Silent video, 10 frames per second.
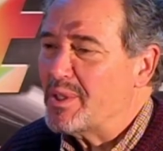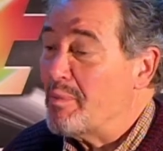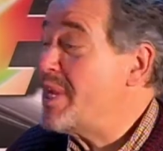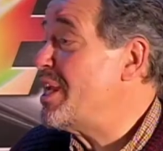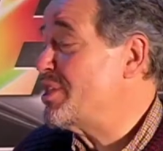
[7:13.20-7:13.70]

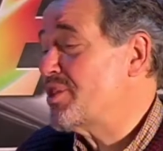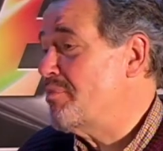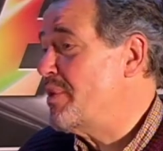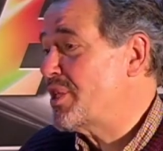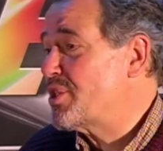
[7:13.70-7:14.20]
me it's a
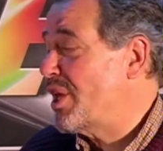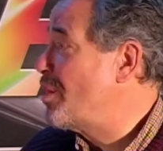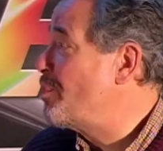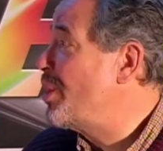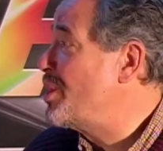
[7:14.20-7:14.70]
big
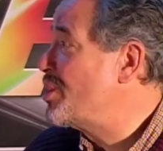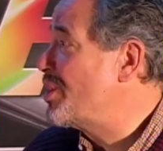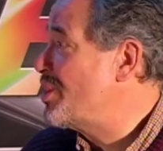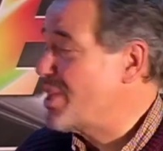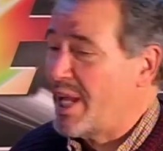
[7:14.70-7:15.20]
celebration
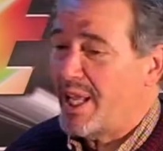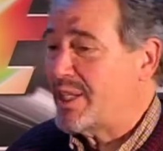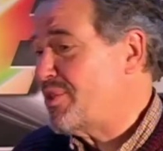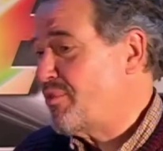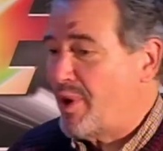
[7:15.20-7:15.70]
because I
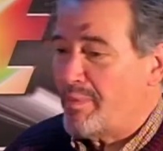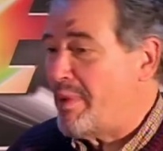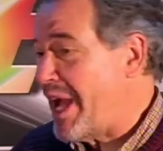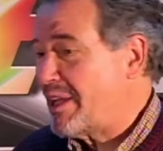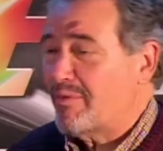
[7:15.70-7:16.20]
like to run
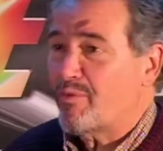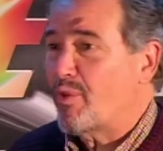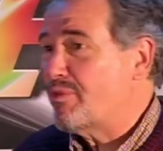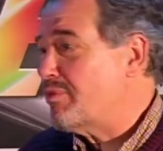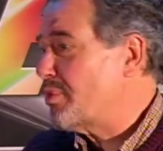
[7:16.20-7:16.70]
back and
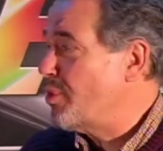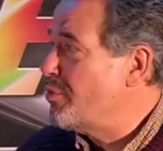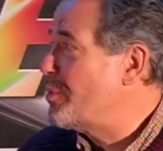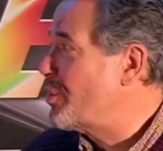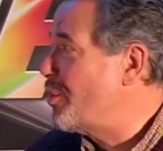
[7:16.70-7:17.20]
forth from
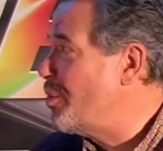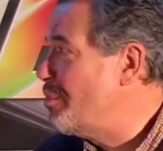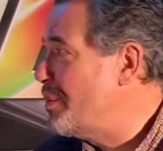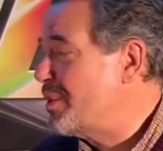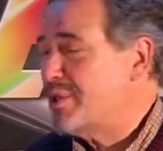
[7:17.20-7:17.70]
curb to
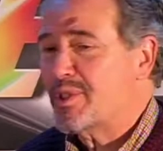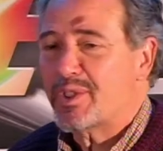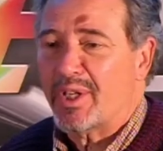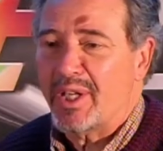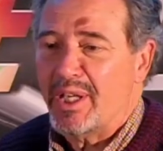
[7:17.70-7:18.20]
curb
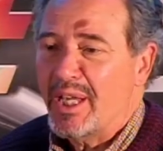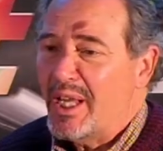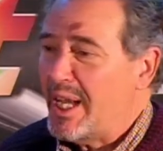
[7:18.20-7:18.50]
because I